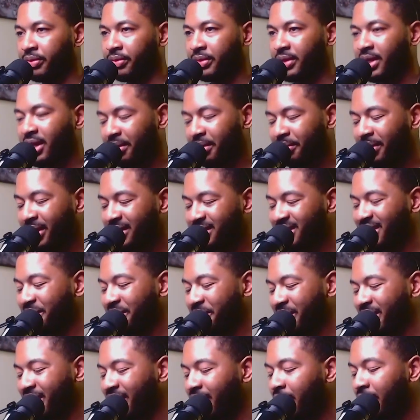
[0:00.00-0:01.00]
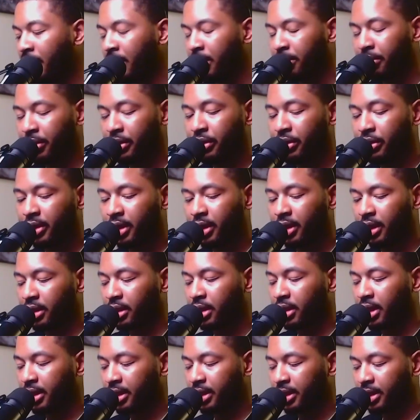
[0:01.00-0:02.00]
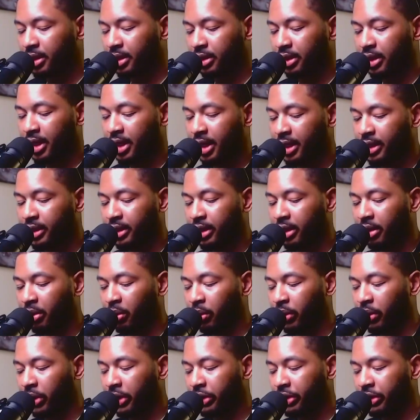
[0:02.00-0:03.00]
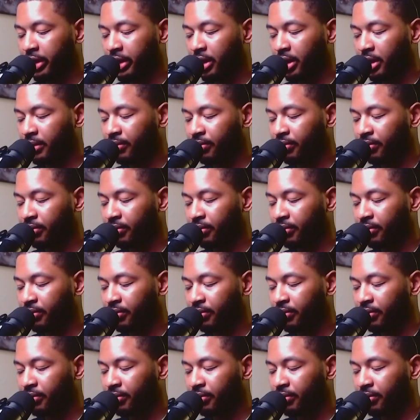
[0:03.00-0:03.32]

Mess it up again, but you kind of get the idea where they're